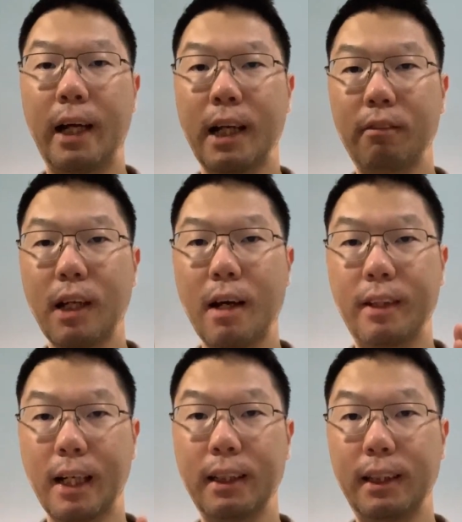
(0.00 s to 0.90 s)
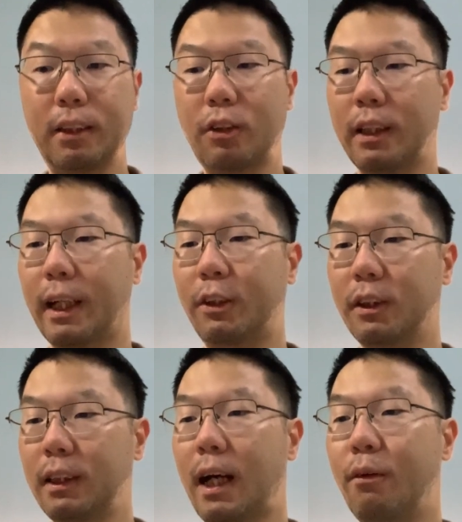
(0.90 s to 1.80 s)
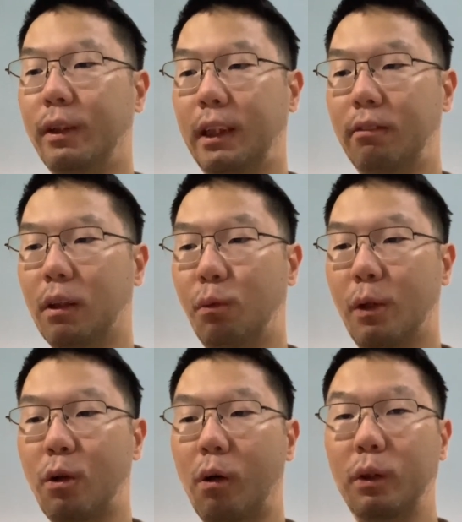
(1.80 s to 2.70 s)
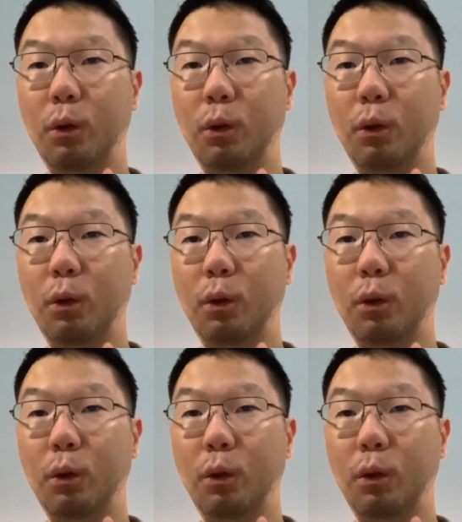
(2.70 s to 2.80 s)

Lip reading: And after I've done this transaction, I receive a withdrawal